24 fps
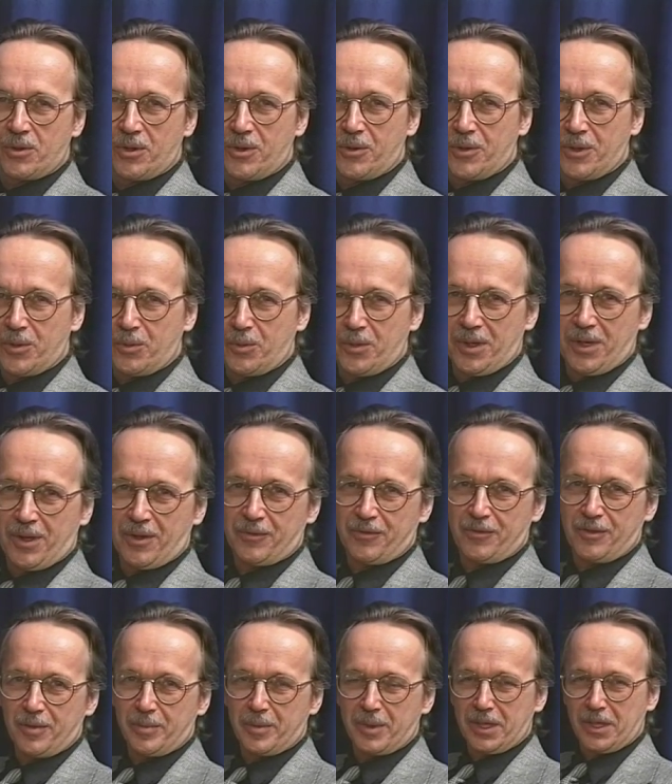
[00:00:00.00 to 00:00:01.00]
Rowe, and we are
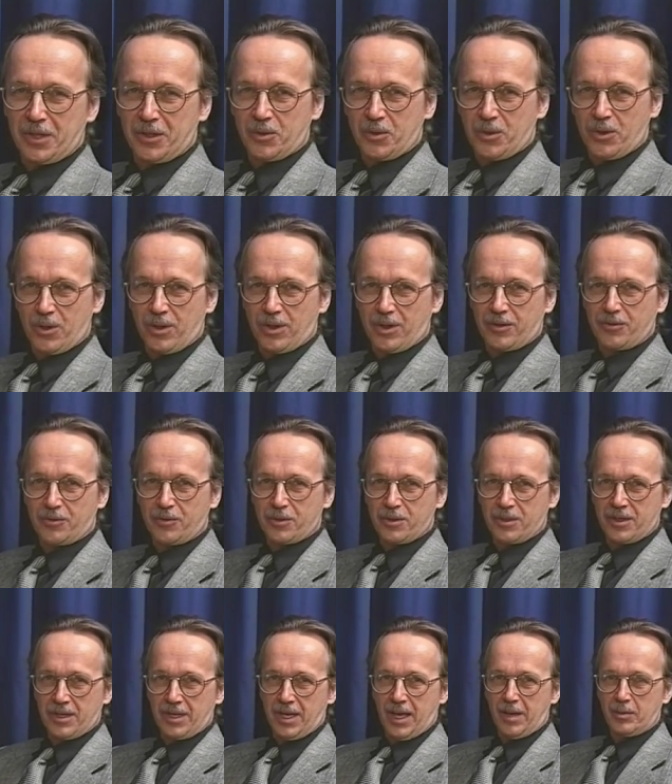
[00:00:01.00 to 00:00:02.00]
filming in New York for
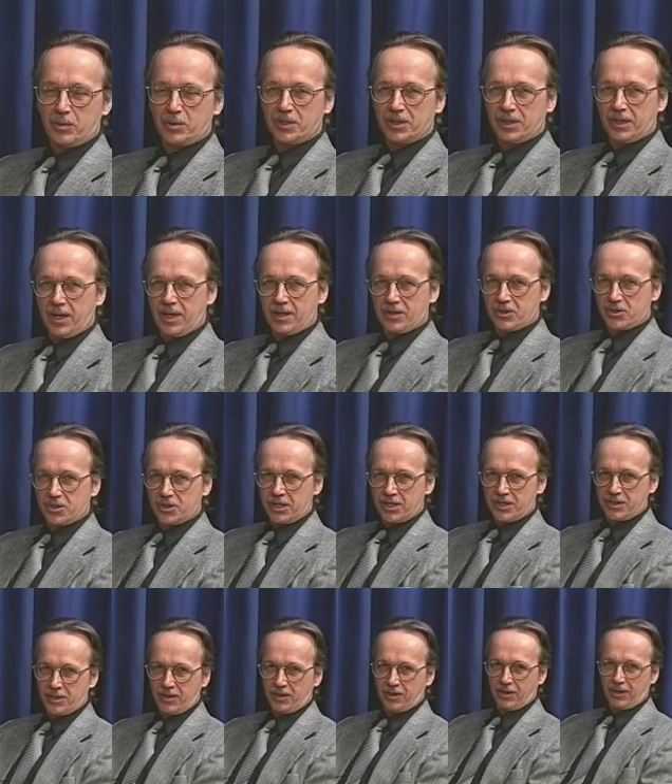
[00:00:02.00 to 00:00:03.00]
the Hamilton College
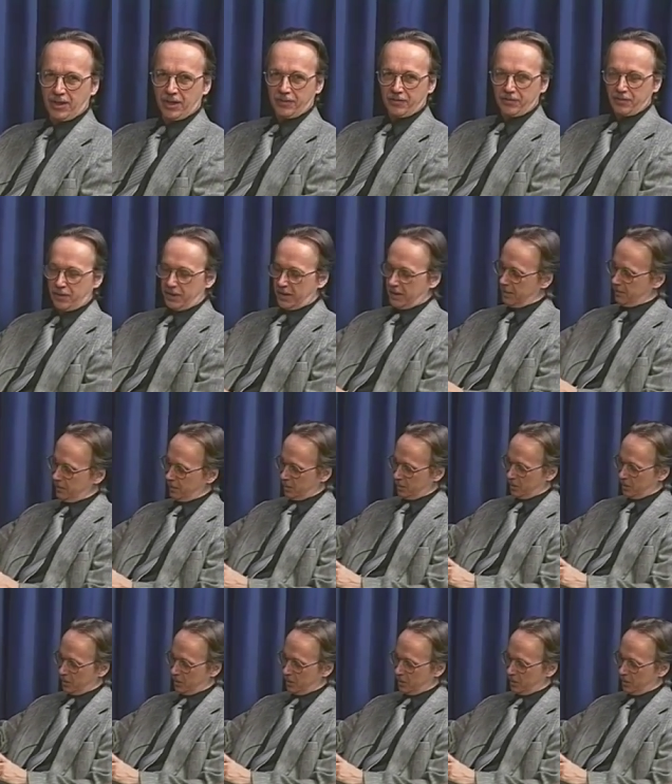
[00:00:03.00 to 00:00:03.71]
Jazz Archive. I'm